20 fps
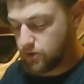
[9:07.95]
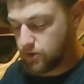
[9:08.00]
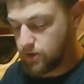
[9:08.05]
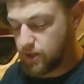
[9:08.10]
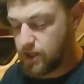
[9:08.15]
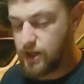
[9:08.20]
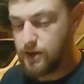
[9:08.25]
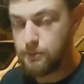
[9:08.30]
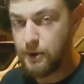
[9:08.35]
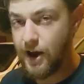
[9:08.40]

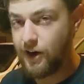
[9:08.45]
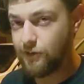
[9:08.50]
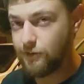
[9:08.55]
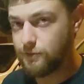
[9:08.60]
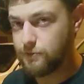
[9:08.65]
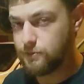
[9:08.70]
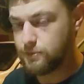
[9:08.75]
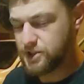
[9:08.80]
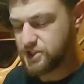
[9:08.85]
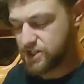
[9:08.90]
the amount
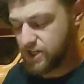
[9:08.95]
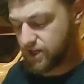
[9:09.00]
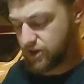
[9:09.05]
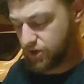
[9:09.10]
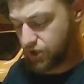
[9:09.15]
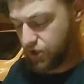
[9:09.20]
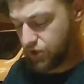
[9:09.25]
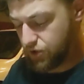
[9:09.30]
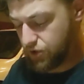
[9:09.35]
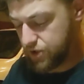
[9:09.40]
of
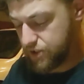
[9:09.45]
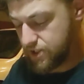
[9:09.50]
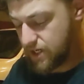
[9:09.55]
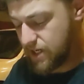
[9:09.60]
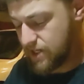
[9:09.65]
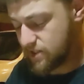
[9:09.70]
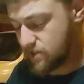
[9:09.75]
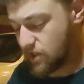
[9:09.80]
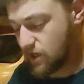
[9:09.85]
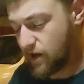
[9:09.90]
material it
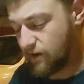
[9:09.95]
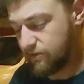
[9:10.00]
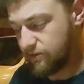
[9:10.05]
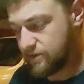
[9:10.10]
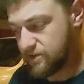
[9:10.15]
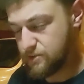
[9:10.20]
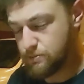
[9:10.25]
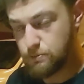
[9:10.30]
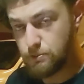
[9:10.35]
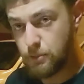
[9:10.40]
takes off
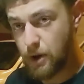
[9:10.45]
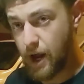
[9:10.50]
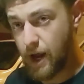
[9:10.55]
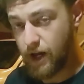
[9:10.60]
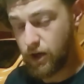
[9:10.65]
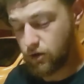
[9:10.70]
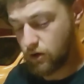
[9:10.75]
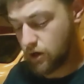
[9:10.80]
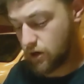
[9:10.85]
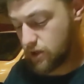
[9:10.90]
is
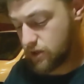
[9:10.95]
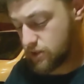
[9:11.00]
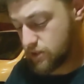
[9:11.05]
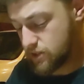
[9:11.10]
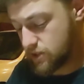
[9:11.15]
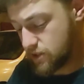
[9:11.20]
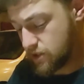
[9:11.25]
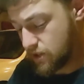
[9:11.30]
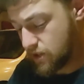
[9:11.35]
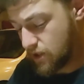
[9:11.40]

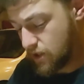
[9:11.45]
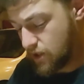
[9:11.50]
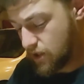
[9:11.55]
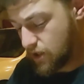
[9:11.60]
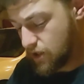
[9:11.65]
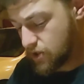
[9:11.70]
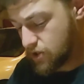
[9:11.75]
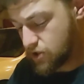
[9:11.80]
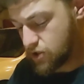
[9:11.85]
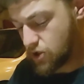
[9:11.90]
microns.
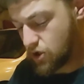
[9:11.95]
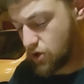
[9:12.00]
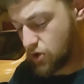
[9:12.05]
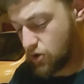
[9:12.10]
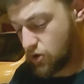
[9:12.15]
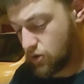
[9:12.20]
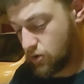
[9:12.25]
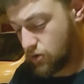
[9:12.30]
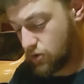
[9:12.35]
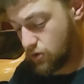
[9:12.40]

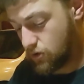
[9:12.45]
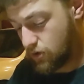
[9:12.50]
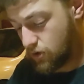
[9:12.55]
So